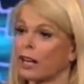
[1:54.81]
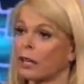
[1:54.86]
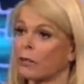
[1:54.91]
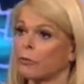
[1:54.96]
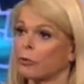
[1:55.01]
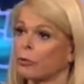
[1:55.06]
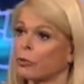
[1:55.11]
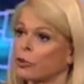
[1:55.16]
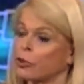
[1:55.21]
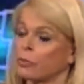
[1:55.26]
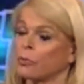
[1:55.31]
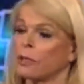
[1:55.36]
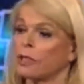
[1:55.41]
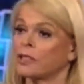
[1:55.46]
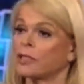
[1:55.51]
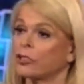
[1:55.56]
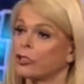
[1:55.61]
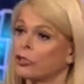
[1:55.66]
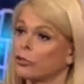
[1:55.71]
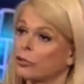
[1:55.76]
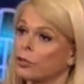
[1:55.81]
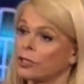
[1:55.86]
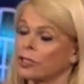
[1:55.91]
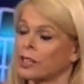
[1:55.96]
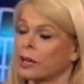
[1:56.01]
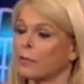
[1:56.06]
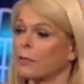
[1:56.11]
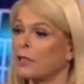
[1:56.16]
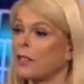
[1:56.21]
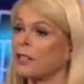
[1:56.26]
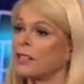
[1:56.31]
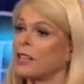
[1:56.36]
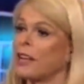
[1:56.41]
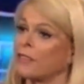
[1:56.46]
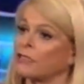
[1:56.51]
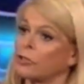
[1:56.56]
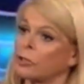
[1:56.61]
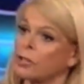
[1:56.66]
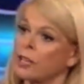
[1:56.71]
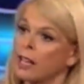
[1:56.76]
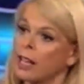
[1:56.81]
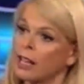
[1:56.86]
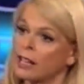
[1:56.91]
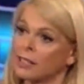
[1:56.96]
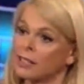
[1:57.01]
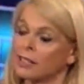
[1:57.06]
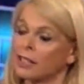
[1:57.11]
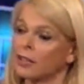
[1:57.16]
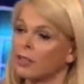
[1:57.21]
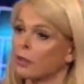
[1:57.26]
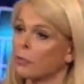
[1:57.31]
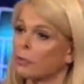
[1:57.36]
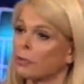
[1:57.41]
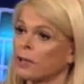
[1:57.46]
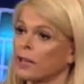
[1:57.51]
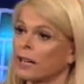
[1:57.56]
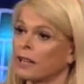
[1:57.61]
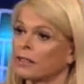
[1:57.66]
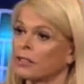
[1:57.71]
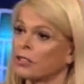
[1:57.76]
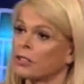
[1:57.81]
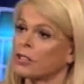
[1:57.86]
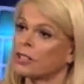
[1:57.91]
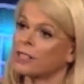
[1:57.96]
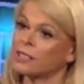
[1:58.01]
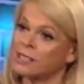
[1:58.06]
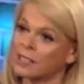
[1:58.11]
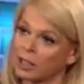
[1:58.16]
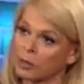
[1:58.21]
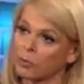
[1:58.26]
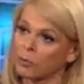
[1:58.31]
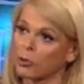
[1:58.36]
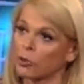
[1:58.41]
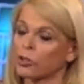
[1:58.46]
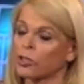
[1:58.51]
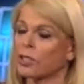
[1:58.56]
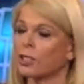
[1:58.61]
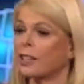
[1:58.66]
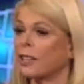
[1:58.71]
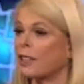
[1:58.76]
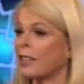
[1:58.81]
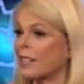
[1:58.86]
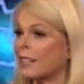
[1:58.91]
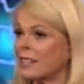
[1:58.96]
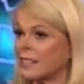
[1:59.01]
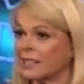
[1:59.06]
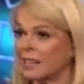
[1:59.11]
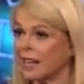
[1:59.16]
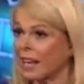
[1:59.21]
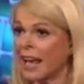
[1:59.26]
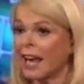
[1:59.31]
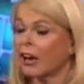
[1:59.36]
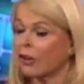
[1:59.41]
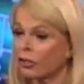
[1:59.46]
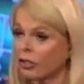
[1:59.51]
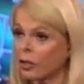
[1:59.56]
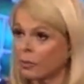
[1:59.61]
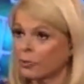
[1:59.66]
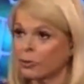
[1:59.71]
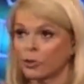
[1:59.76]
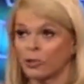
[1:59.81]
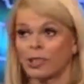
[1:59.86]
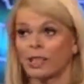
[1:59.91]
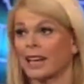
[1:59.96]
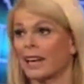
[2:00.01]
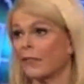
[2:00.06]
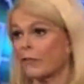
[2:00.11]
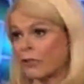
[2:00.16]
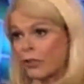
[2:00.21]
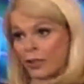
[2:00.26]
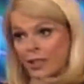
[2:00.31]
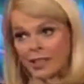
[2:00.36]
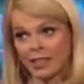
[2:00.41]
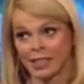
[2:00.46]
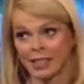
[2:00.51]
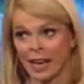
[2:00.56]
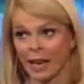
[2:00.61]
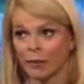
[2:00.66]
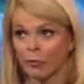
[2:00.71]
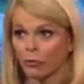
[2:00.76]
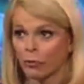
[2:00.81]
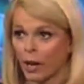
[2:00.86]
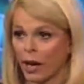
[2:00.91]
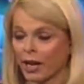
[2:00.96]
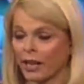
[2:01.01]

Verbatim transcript: which means insurance companies have to sell the plan to the sick person and the healthy person for the same rate. That's